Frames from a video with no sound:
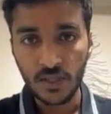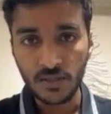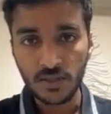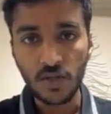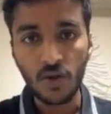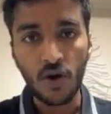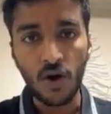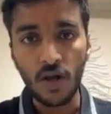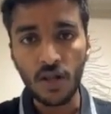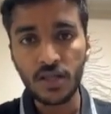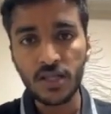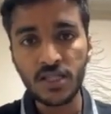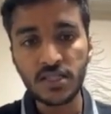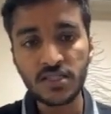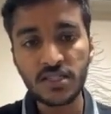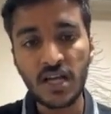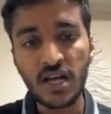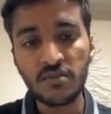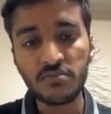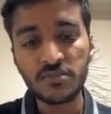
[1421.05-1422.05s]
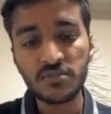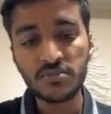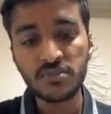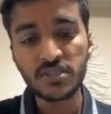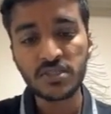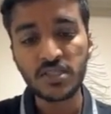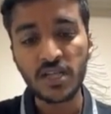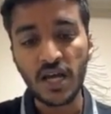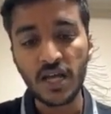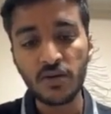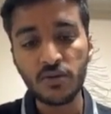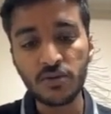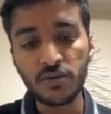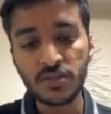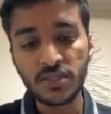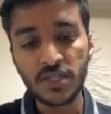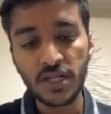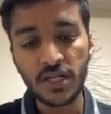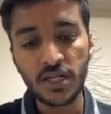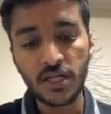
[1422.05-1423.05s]
So all this comes, I
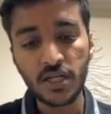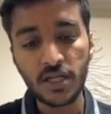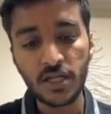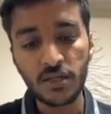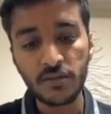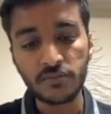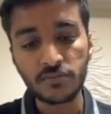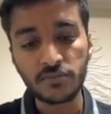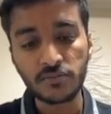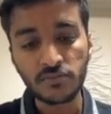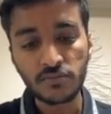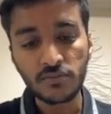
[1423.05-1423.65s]
could say,